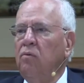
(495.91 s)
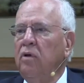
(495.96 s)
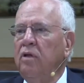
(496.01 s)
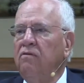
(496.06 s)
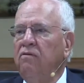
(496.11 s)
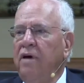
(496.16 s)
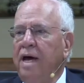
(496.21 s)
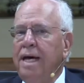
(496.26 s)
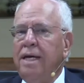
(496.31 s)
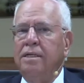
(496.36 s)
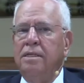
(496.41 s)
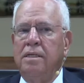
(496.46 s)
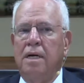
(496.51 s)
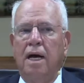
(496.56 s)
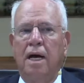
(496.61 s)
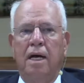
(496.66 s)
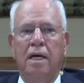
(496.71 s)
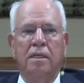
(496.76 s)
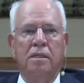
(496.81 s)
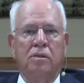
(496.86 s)
with Vashti,
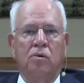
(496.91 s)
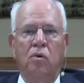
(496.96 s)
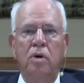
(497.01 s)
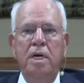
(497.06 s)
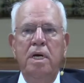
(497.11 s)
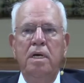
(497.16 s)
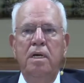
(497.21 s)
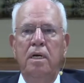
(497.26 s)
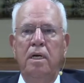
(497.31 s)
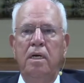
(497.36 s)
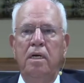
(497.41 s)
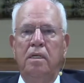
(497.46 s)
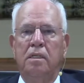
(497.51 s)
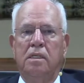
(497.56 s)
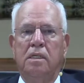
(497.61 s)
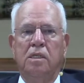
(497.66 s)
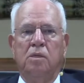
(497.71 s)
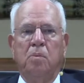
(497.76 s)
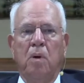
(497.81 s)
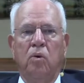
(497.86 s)
his queen, he has
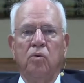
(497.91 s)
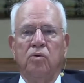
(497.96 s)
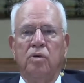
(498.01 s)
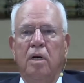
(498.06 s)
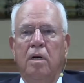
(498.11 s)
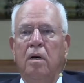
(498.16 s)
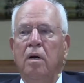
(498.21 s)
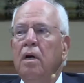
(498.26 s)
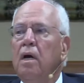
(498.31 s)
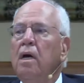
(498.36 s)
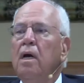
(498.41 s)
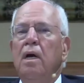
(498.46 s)
disposed her.